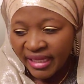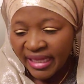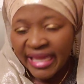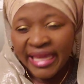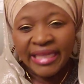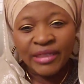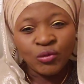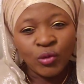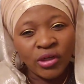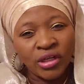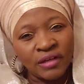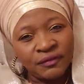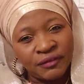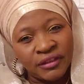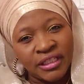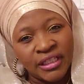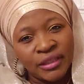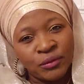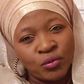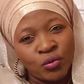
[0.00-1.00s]
And one of
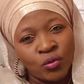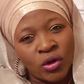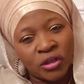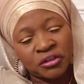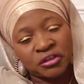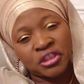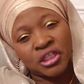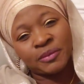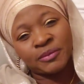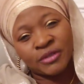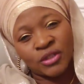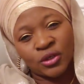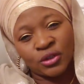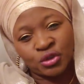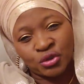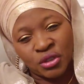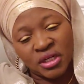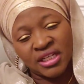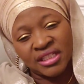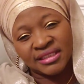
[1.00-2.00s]
the workshops or
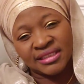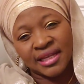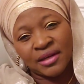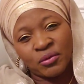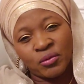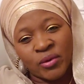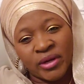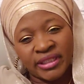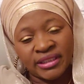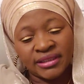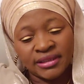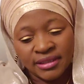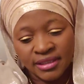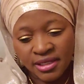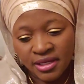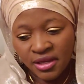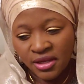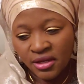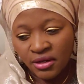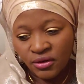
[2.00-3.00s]
trainings I went
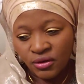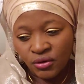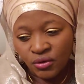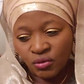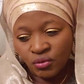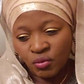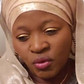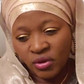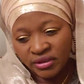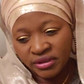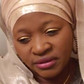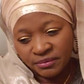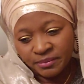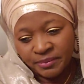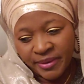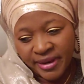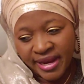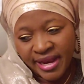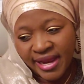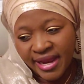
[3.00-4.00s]
was
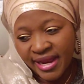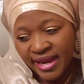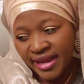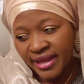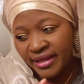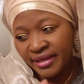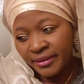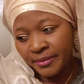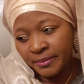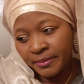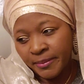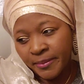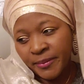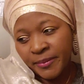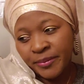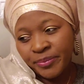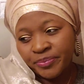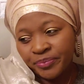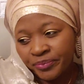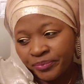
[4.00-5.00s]
by,
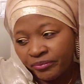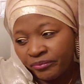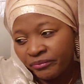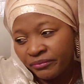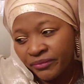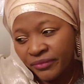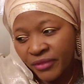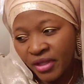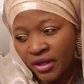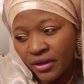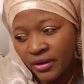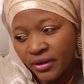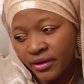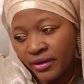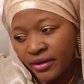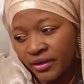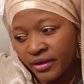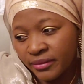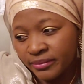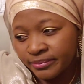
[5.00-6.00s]

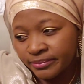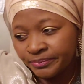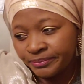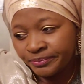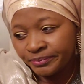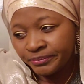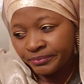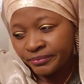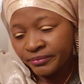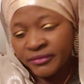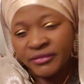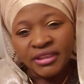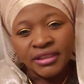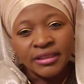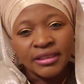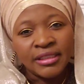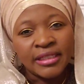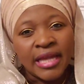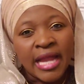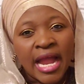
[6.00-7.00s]

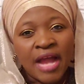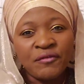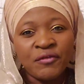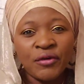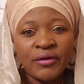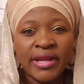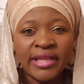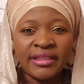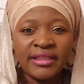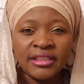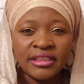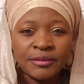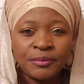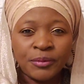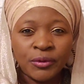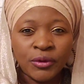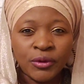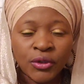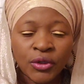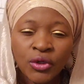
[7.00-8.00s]
have you read this
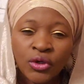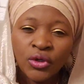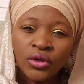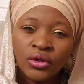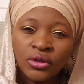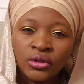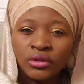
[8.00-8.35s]
book?